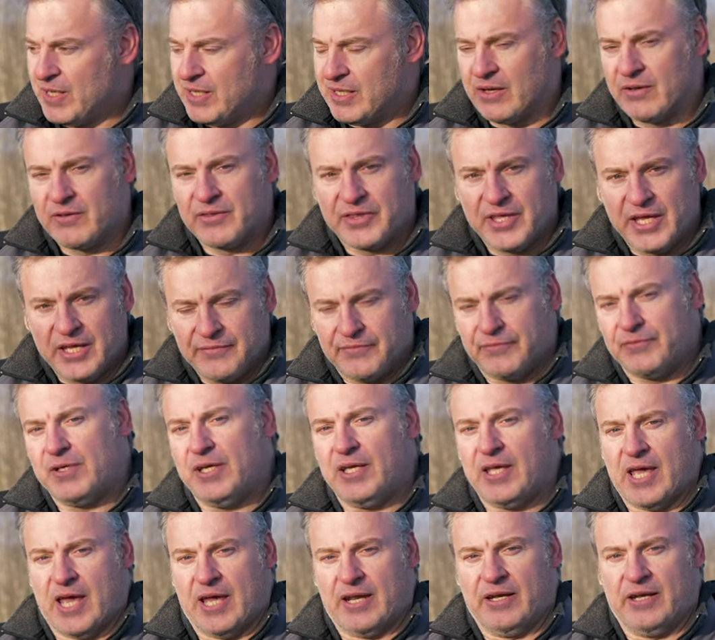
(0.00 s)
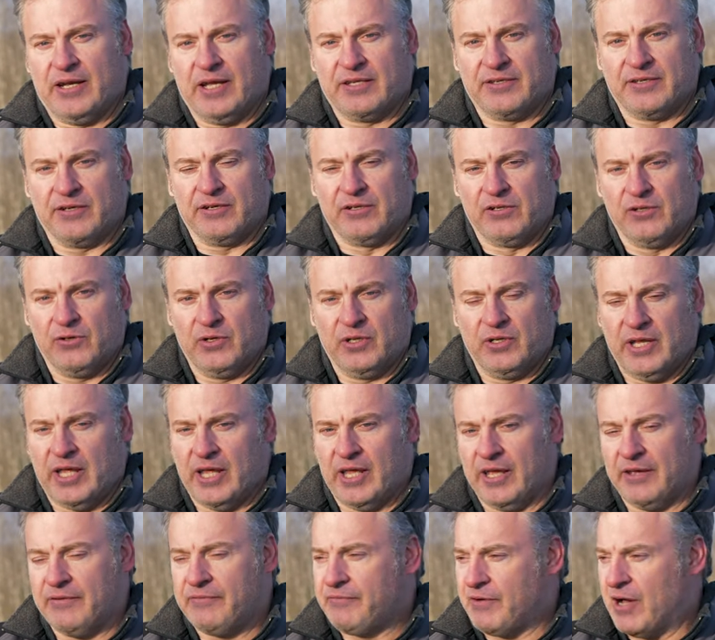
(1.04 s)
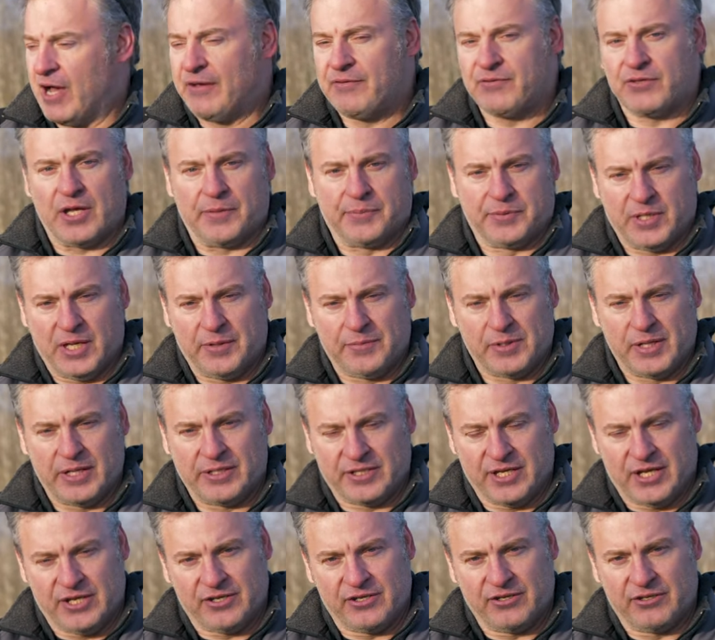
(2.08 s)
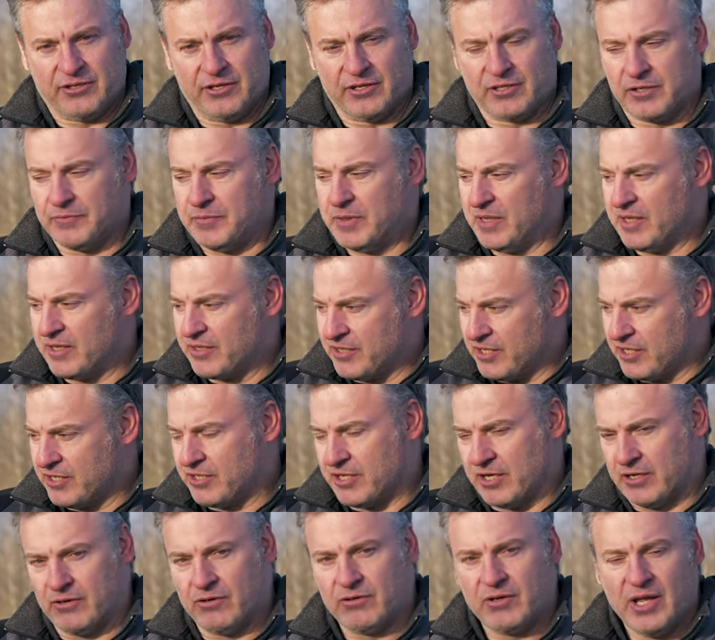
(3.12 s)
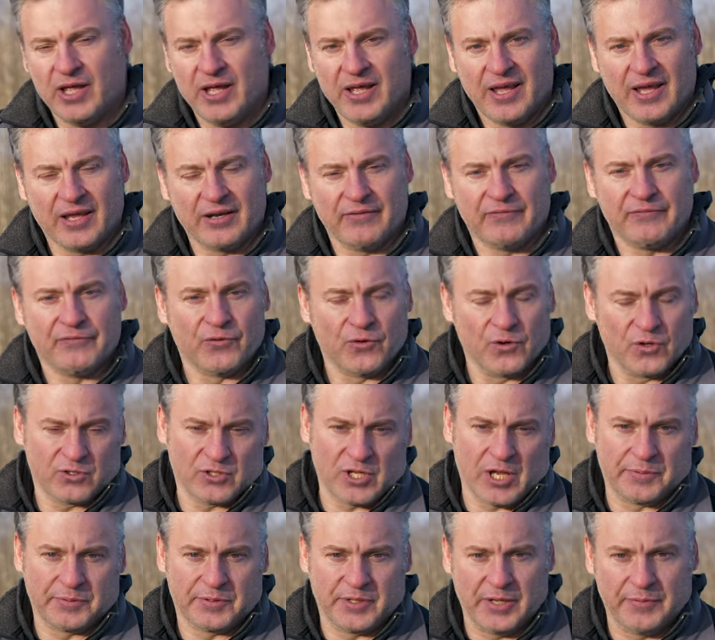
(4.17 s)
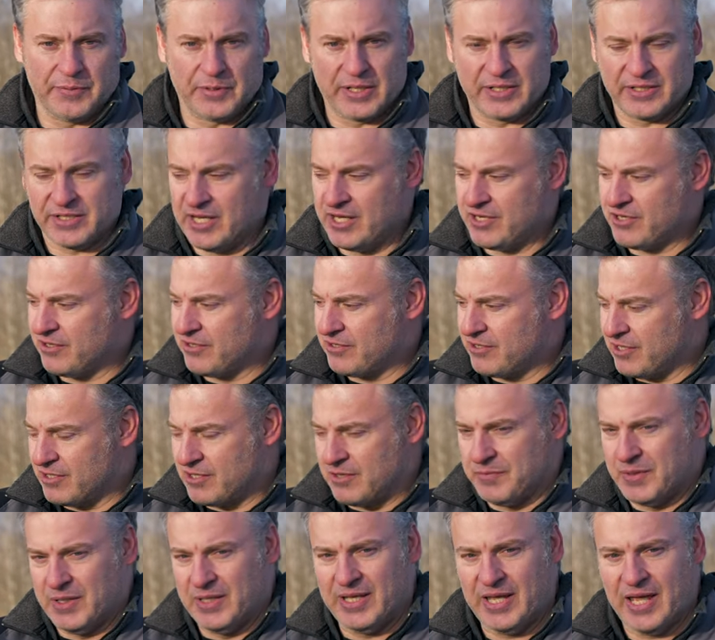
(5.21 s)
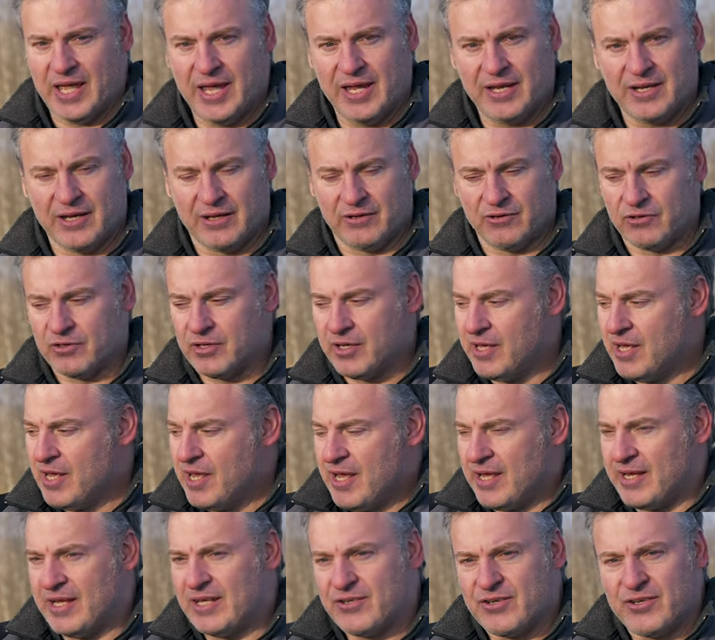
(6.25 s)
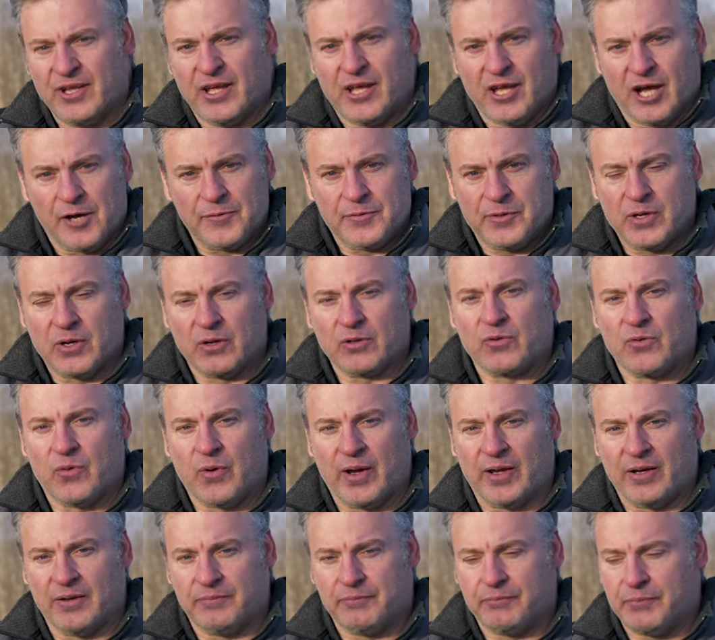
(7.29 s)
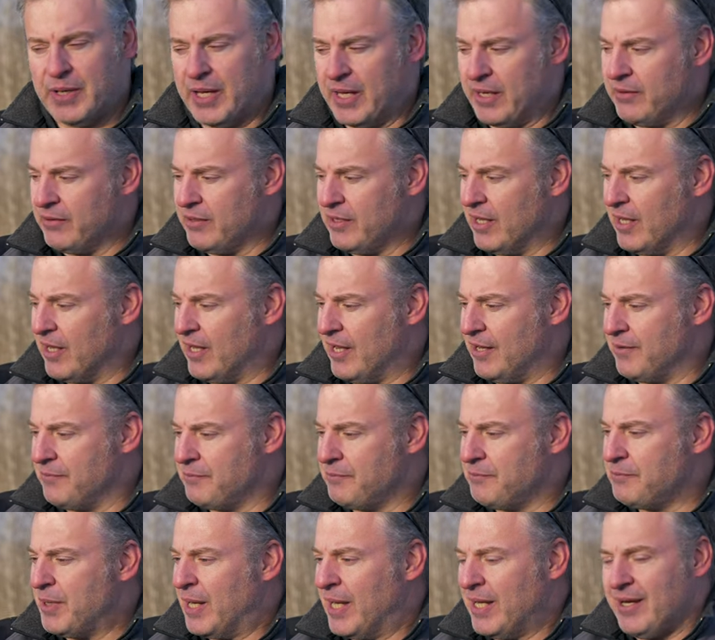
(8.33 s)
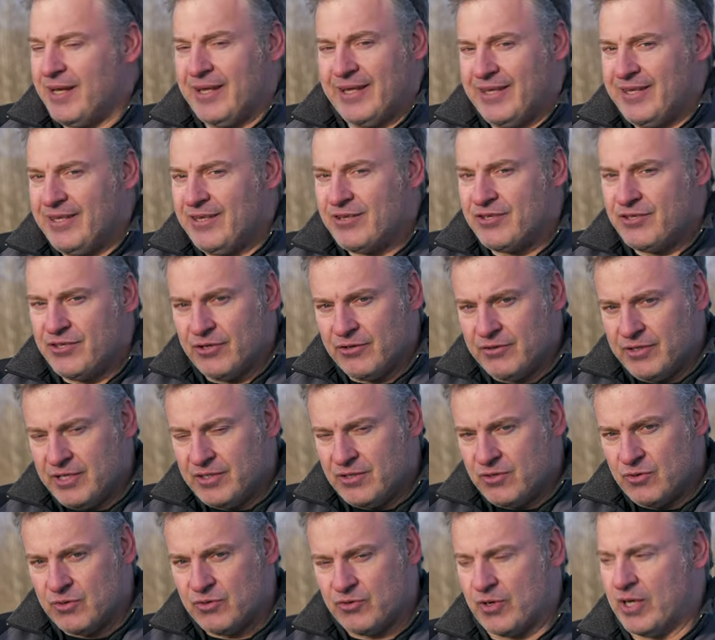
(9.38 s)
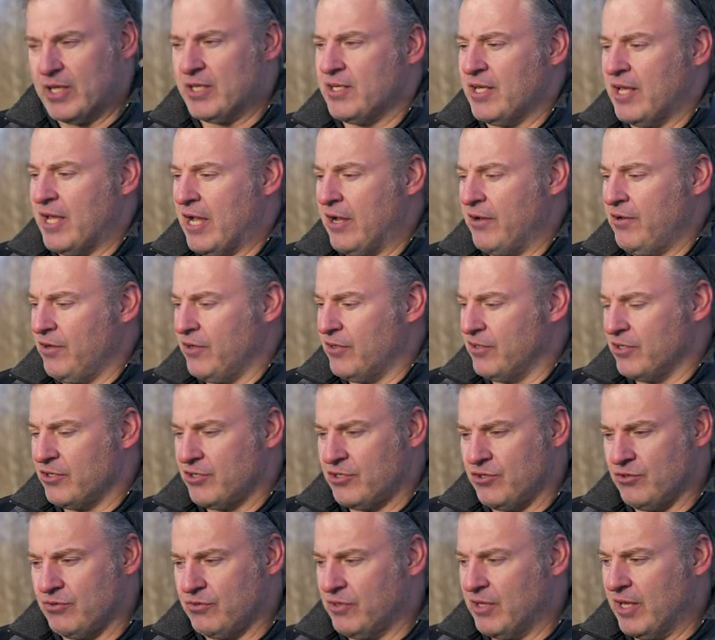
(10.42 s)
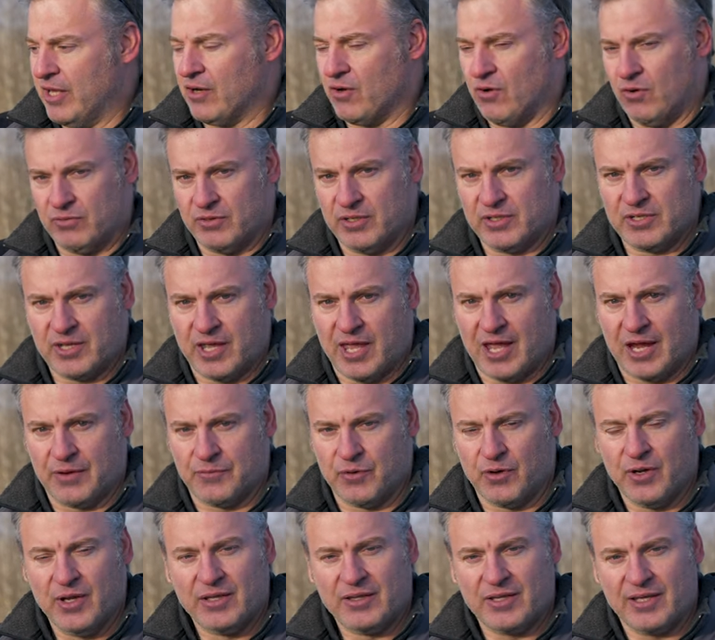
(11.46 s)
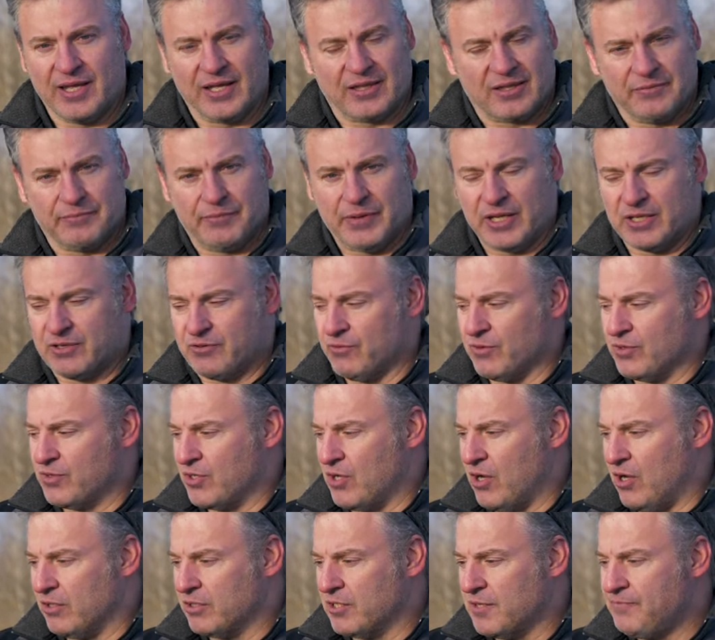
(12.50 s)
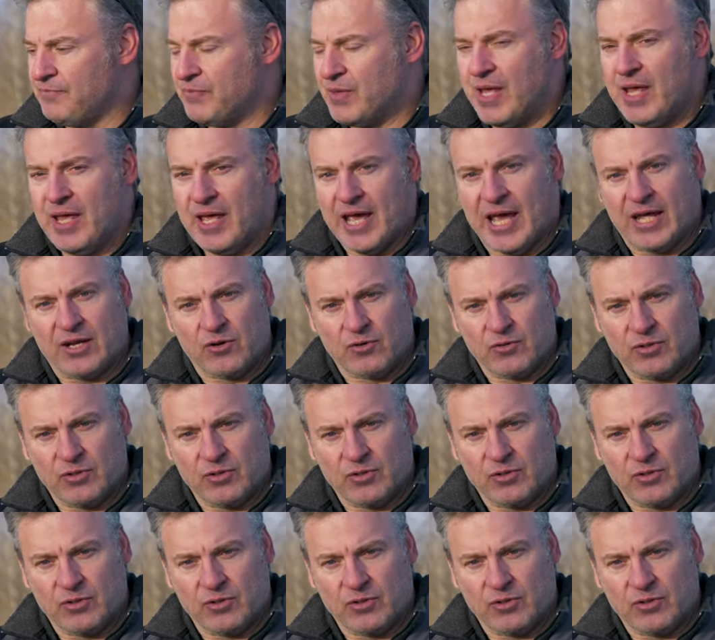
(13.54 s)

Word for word: Now, thankfully, Canon has included a 5-stop stabilization system in the 600 and a 4-stop stabilization system in the 800. And that's going to help you out quite a bit, but you still need to address how you're going to shoot and hold this camera to get the best results. Hand